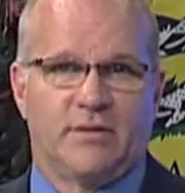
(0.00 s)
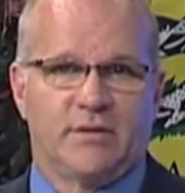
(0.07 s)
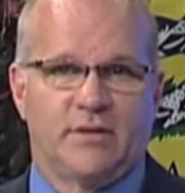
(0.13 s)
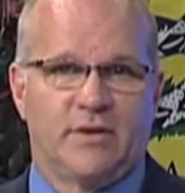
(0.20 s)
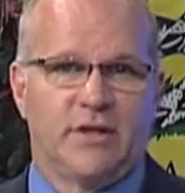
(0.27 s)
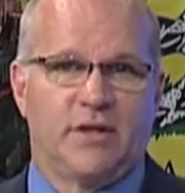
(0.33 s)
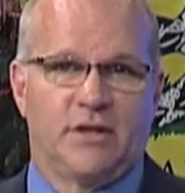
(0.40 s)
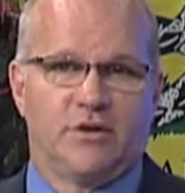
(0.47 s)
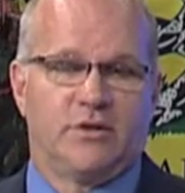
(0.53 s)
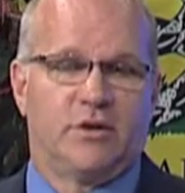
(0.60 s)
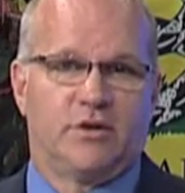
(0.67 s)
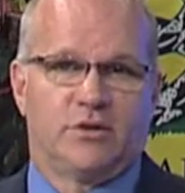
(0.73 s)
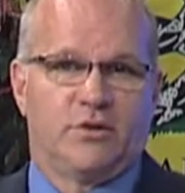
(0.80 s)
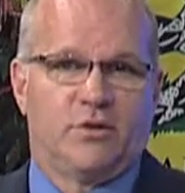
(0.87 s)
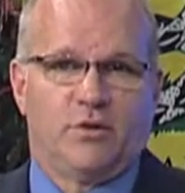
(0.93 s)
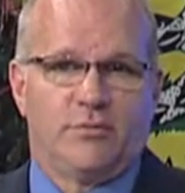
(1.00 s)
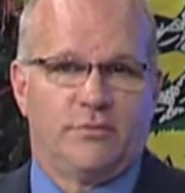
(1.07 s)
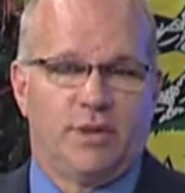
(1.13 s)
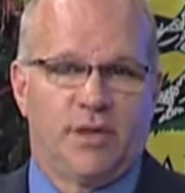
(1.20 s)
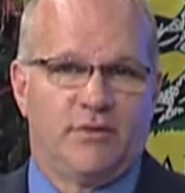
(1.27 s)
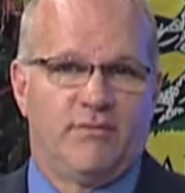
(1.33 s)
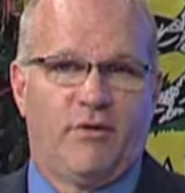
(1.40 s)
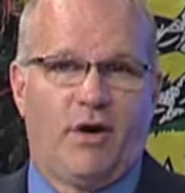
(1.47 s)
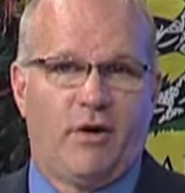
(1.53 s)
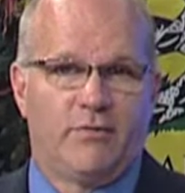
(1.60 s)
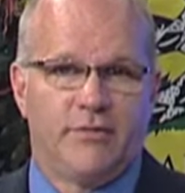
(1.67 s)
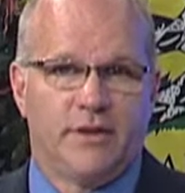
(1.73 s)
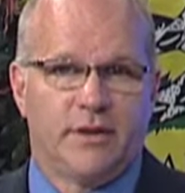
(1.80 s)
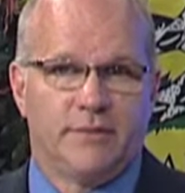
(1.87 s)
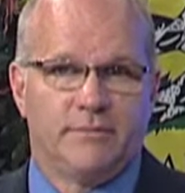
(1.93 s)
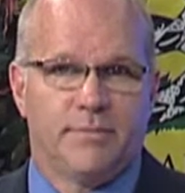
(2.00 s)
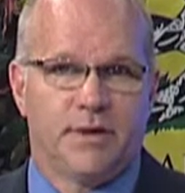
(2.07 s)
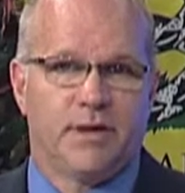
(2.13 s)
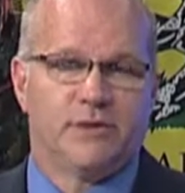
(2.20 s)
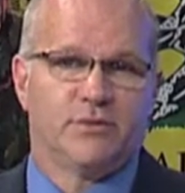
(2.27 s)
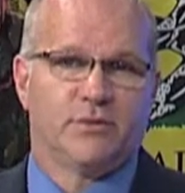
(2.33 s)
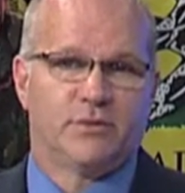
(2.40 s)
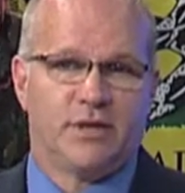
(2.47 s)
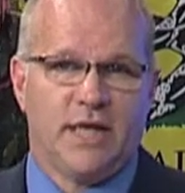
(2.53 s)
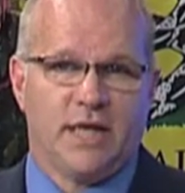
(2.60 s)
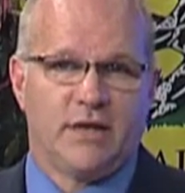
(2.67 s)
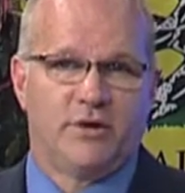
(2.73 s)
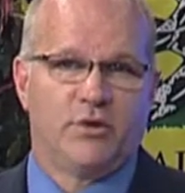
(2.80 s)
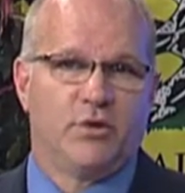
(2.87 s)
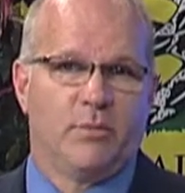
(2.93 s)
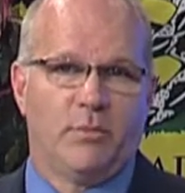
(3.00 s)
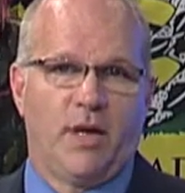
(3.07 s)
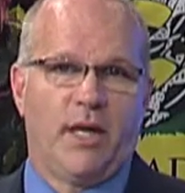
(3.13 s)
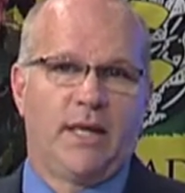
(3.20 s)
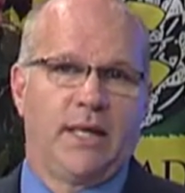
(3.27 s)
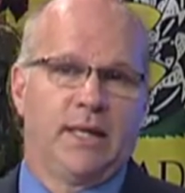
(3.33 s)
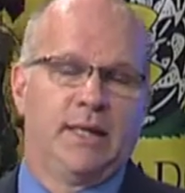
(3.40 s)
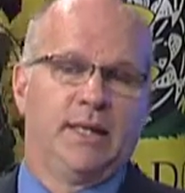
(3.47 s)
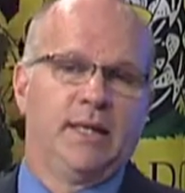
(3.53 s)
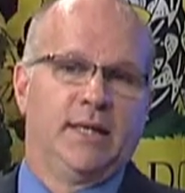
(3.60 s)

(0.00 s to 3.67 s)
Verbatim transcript: the cities just shouldn't be involved in because they're taking your money